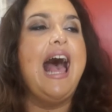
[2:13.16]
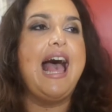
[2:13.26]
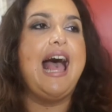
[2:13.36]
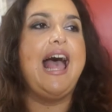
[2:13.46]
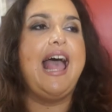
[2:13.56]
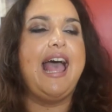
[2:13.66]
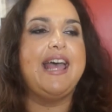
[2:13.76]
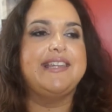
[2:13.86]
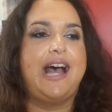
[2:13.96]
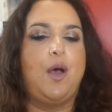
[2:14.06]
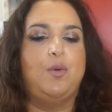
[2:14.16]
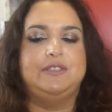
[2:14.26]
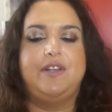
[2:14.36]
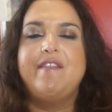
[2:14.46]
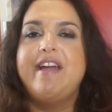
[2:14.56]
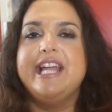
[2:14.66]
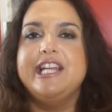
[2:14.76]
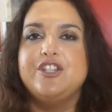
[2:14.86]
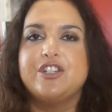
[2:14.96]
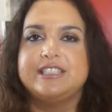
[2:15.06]
And I was very, very
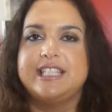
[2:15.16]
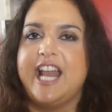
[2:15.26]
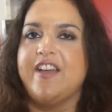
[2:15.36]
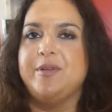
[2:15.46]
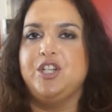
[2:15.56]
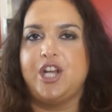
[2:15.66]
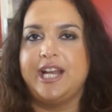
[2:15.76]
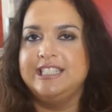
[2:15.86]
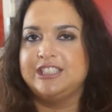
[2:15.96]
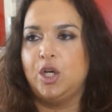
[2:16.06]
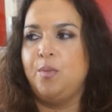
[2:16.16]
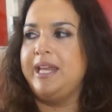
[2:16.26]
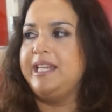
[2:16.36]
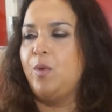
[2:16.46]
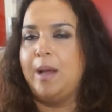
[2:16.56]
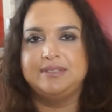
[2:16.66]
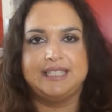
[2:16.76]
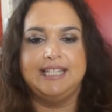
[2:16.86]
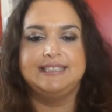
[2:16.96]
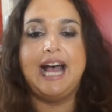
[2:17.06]
interested. I've been checking so many
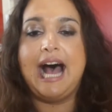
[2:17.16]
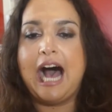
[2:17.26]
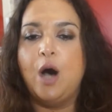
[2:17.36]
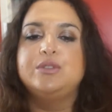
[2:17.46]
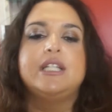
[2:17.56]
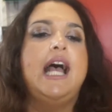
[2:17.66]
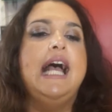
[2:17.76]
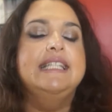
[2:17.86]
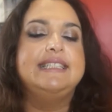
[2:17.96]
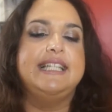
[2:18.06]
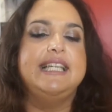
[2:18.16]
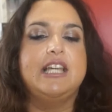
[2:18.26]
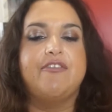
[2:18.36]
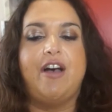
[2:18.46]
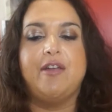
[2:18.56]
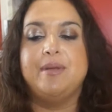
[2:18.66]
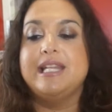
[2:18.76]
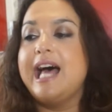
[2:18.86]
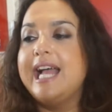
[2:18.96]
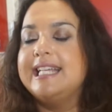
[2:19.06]
websites out, seeing if I've
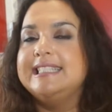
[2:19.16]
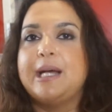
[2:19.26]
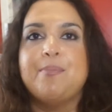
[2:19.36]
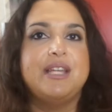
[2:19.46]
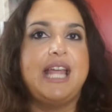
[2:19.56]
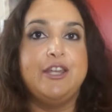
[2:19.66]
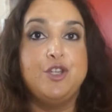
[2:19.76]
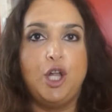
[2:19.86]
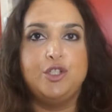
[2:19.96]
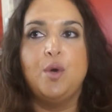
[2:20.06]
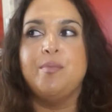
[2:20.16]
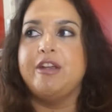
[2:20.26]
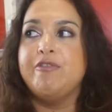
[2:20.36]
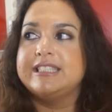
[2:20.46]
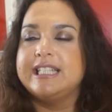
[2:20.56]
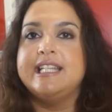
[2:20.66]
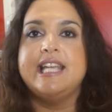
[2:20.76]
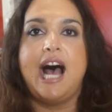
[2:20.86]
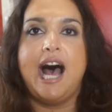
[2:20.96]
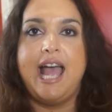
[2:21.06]
been liking something. And y'all know me,
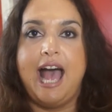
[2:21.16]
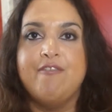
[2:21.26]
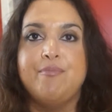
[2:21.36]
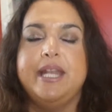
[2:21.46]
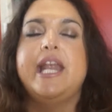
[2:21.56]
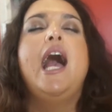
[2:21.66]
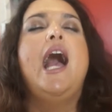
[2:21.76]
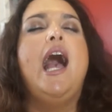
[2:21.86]
recently I have been